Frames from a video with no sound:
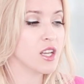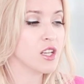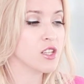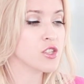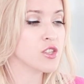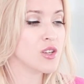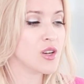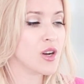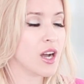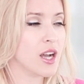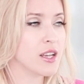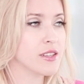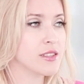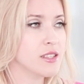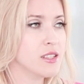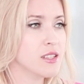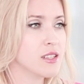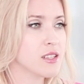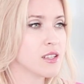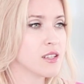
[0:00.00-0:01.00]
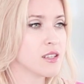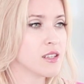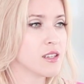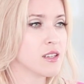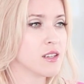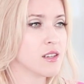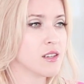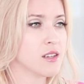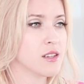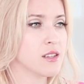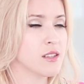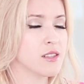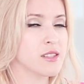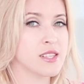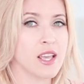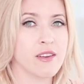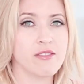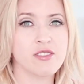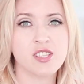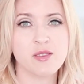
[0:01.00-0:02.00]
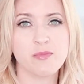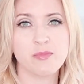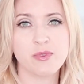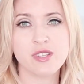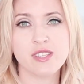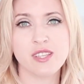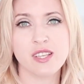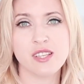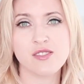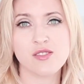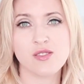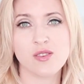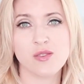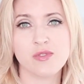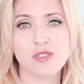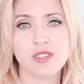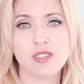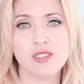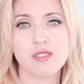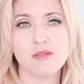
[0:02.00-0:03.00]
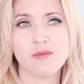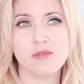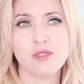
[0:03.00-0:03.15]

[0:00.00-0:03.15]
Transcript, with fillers: So I think 70% of the